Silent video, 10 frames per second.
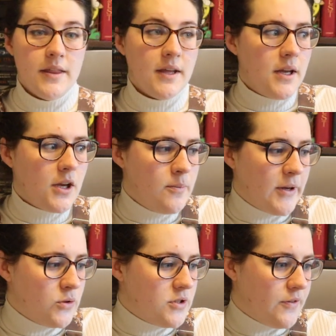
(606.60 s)
I think I got
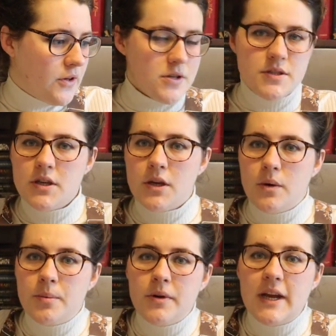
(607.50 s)
my autofocus to
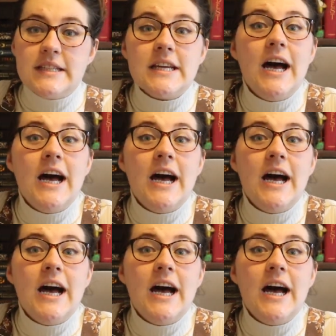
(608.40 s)
cooperate.